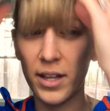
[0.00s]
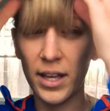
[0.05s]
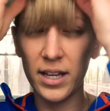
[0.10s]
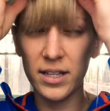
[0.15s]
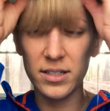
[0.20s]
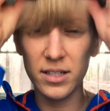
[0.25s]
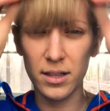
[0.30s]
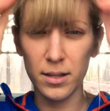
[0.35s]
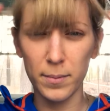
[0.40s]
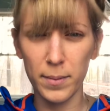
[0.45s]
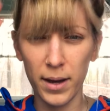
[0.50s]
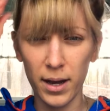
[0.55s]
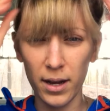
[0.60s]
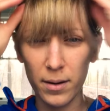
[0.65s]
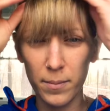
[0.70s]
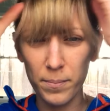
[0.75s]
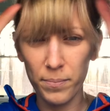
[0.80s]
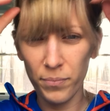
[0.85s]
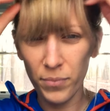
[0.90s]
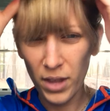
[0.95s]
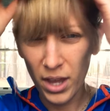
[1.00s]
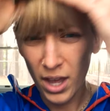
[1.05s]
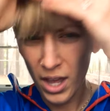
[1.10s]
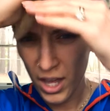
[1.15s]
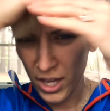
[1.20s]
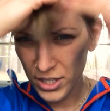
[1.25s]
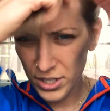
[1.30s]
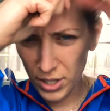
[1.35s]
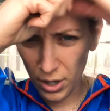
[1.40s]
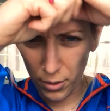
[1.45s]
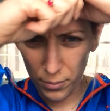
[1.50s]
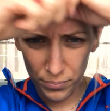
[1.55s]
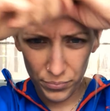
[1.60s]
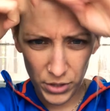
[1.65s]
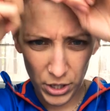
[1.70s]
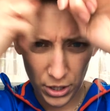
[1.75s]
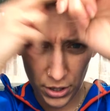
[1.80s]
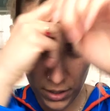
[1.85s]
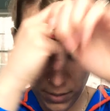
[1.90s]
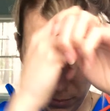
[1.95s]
lengths at the bottom. So you're gonna